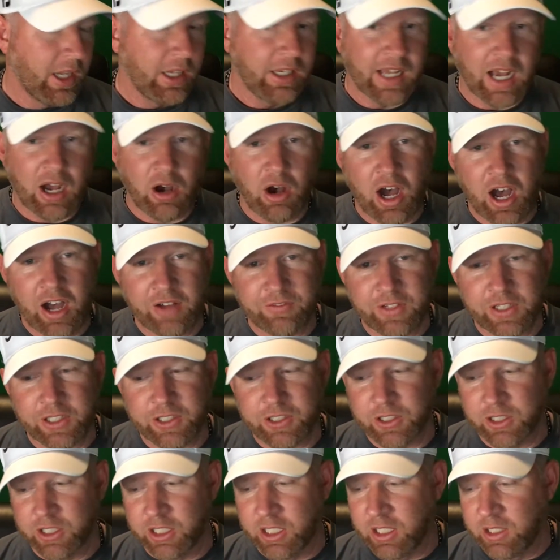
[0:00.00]
Now,
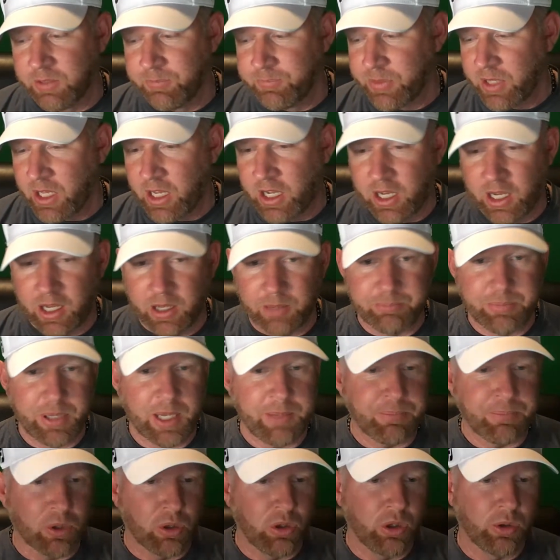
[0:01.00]
obviously,
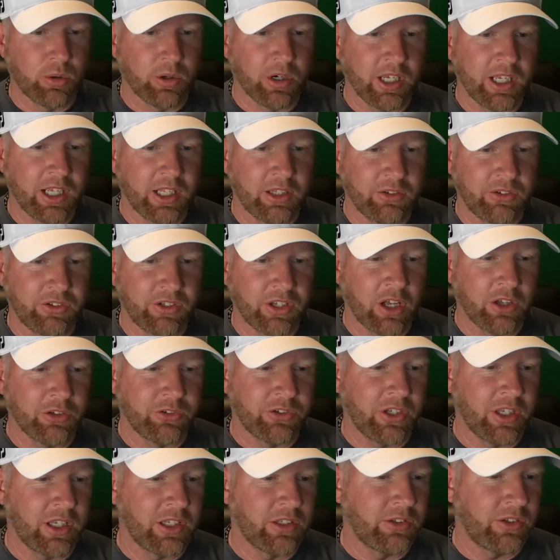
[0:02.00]
people who were in
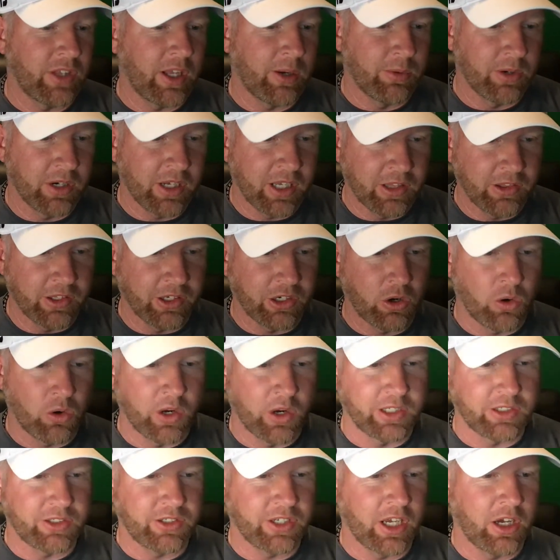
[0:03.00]
Celsius, they were in the
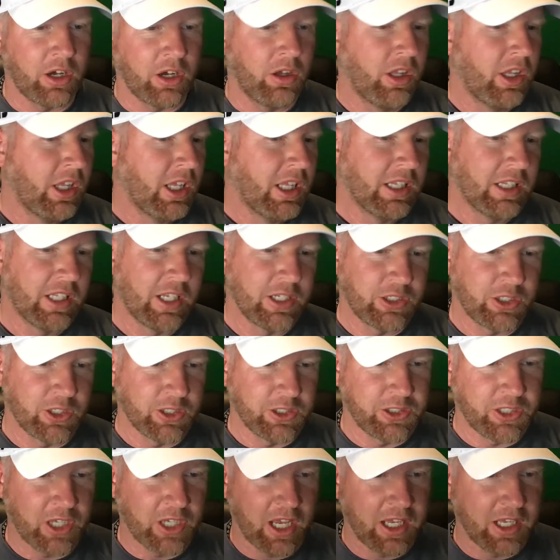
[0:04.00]
coin sale. Let's
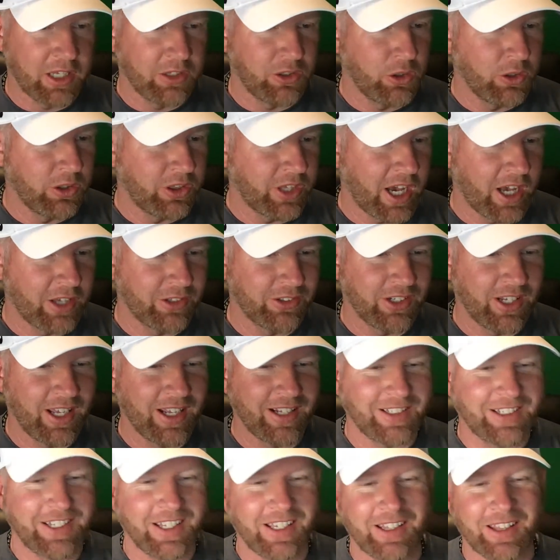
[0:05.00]
just say in
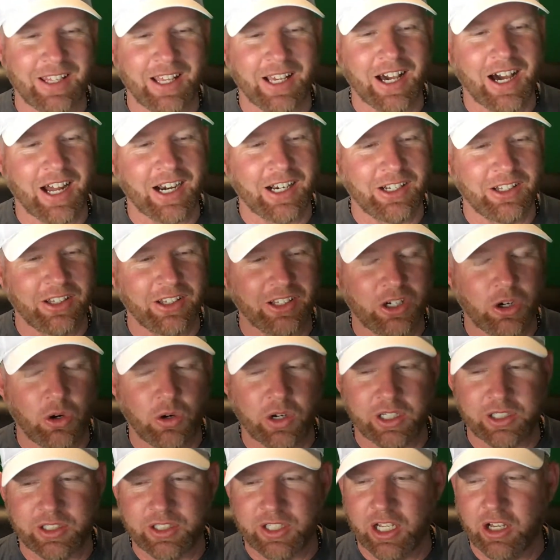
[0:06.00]
2018, they got into the
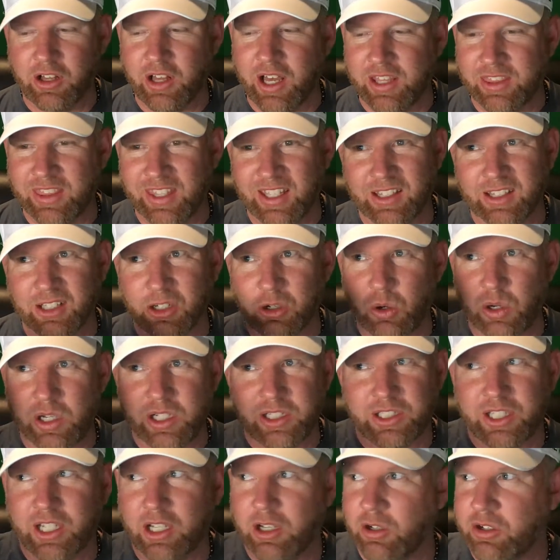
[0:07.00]
coin sale. I think the coin
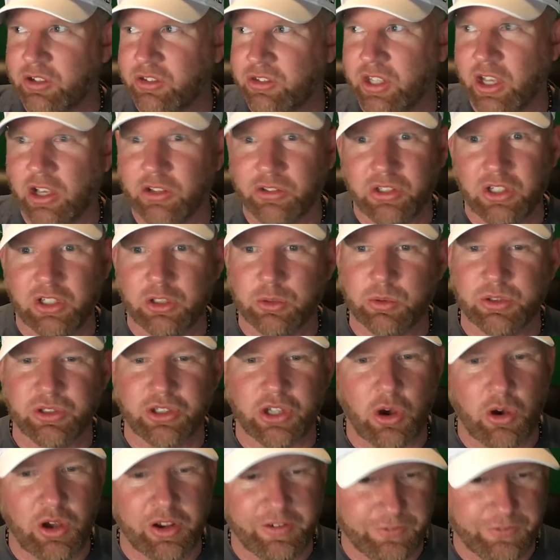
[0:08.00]
sale Celsius was going